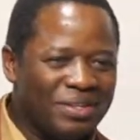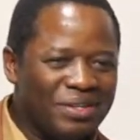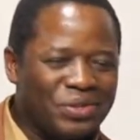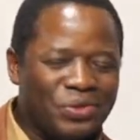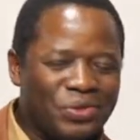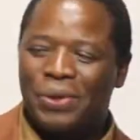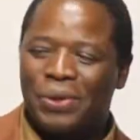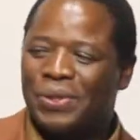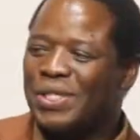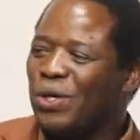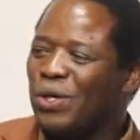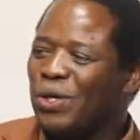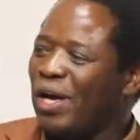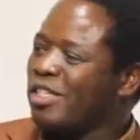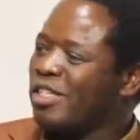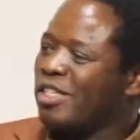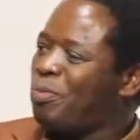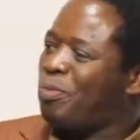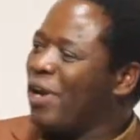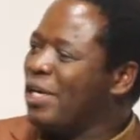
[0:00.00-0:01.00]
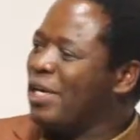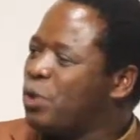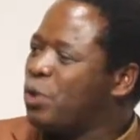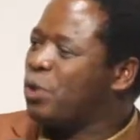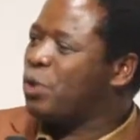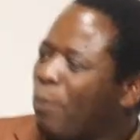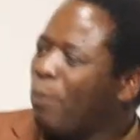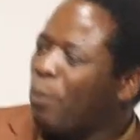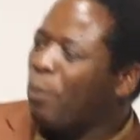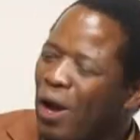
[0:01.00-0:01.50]
So you see your experience,
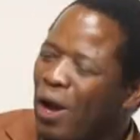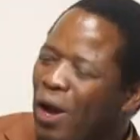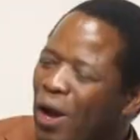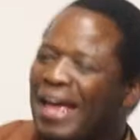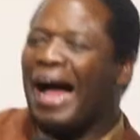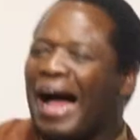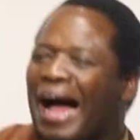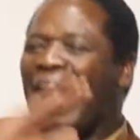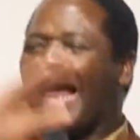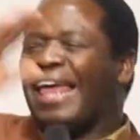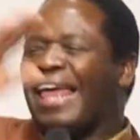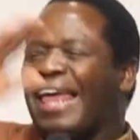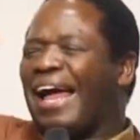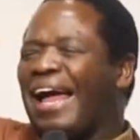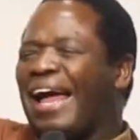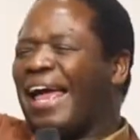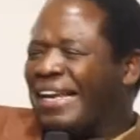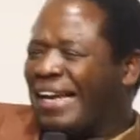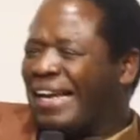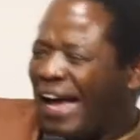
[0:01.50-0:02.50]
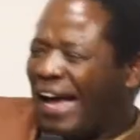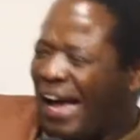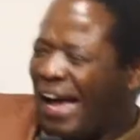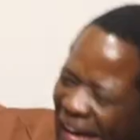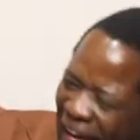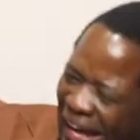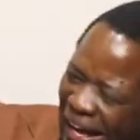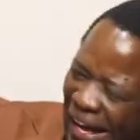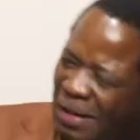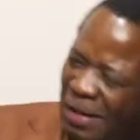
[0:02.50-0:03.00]
you keep going higher and
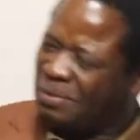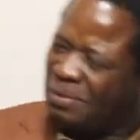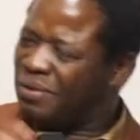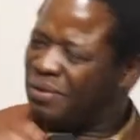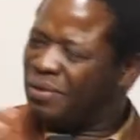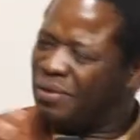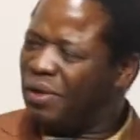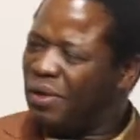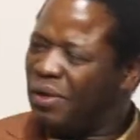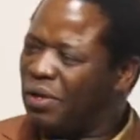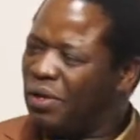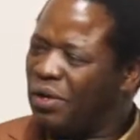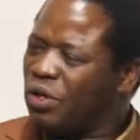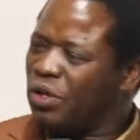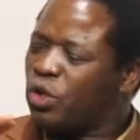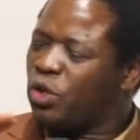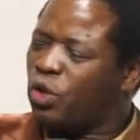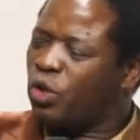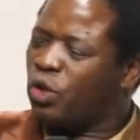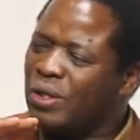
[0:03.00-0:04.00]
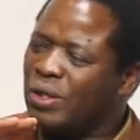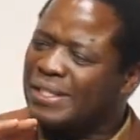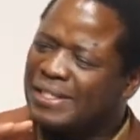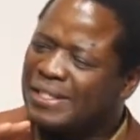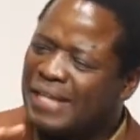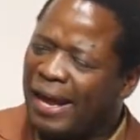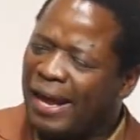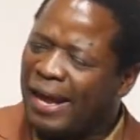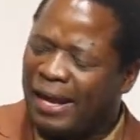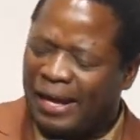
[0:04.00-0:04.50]
higher. Don't
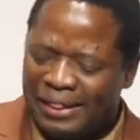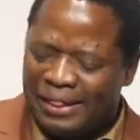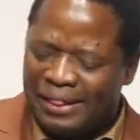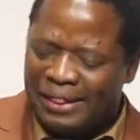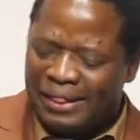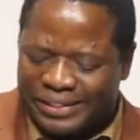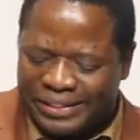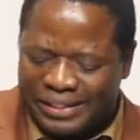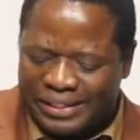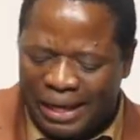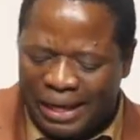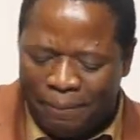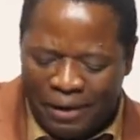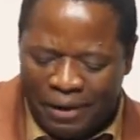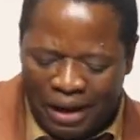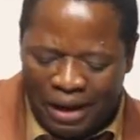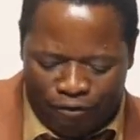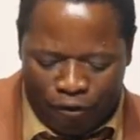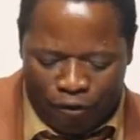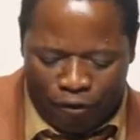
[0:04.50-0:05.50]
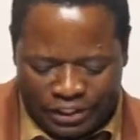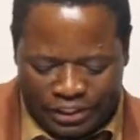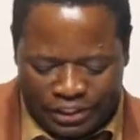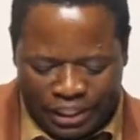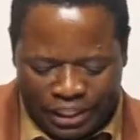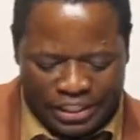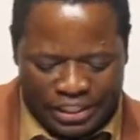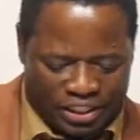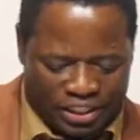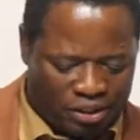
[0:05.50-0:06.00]
stay in the same level of
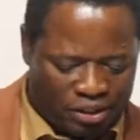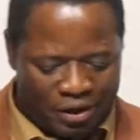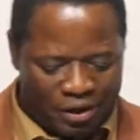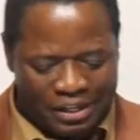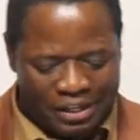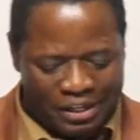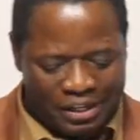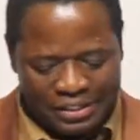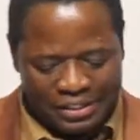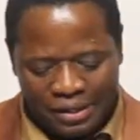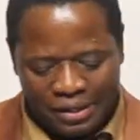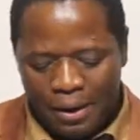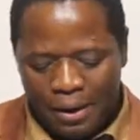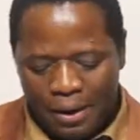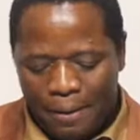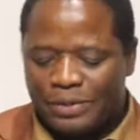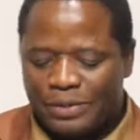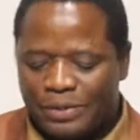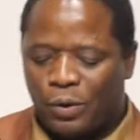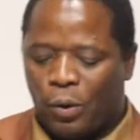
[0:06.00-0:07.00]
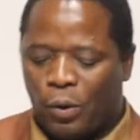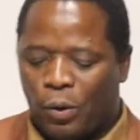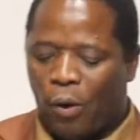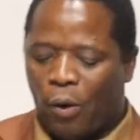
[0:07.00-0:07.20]
testimonies, but go